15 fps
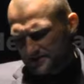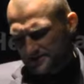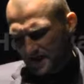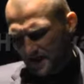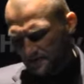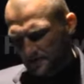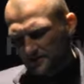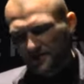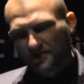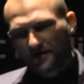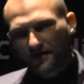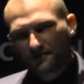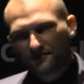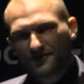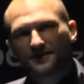time to
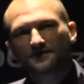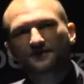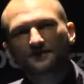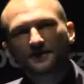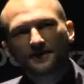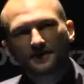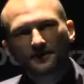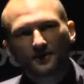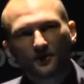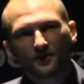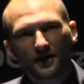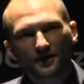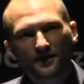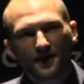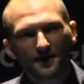declare victory on
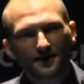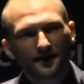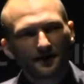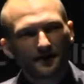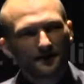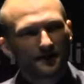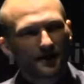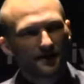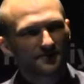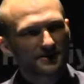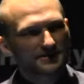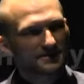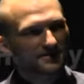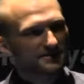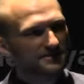Al-Qaeda.
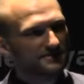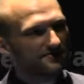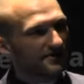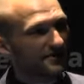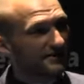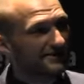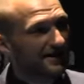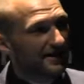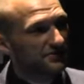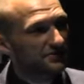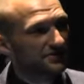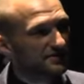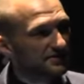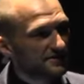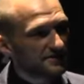Obviously, this is very
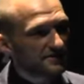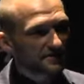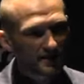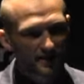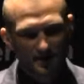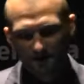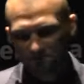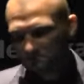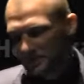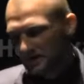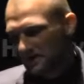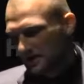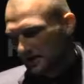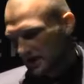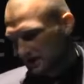dangerous
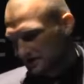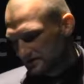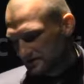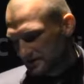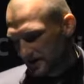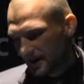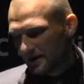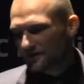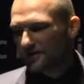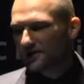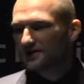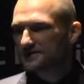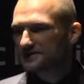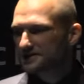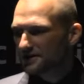and
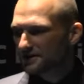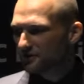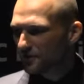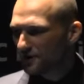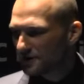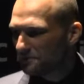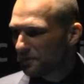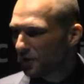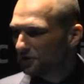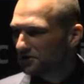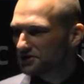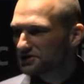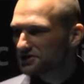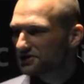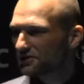unrealistic for any
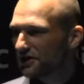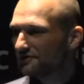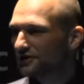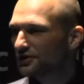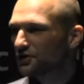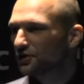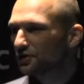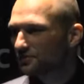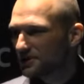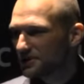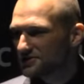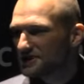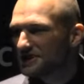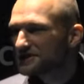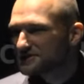politician to ever do,
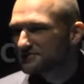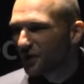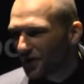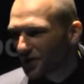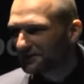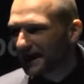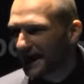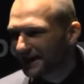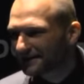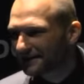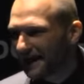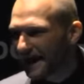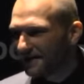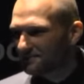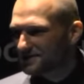because any small attack that
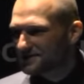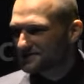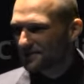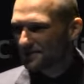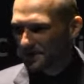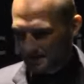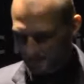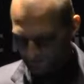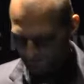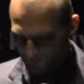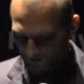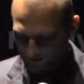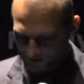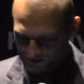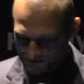happens will make that
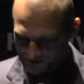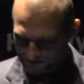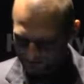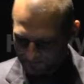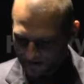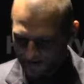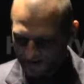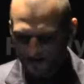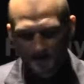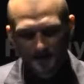politician pay.